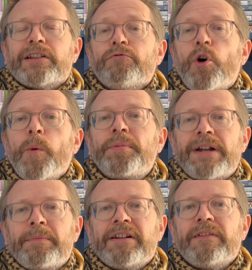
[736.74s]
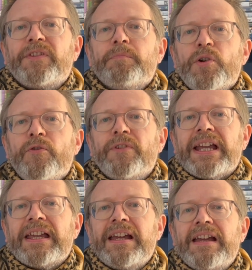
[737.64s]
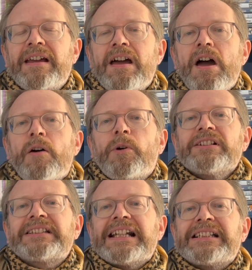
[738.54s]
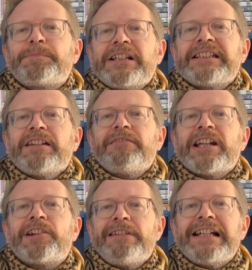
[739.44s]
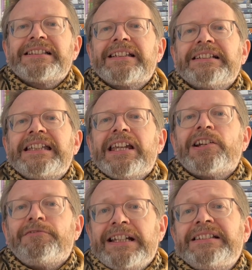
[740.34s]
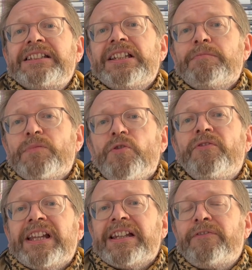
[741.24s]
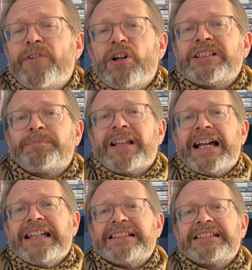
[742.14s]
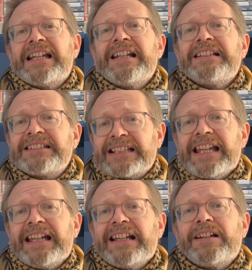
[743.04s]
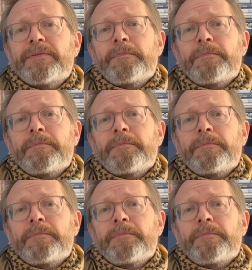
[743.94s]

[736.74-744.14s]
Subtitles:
the raw premiere of the movie, whilst expressing regret that he agreed to the movie in the first place, saying,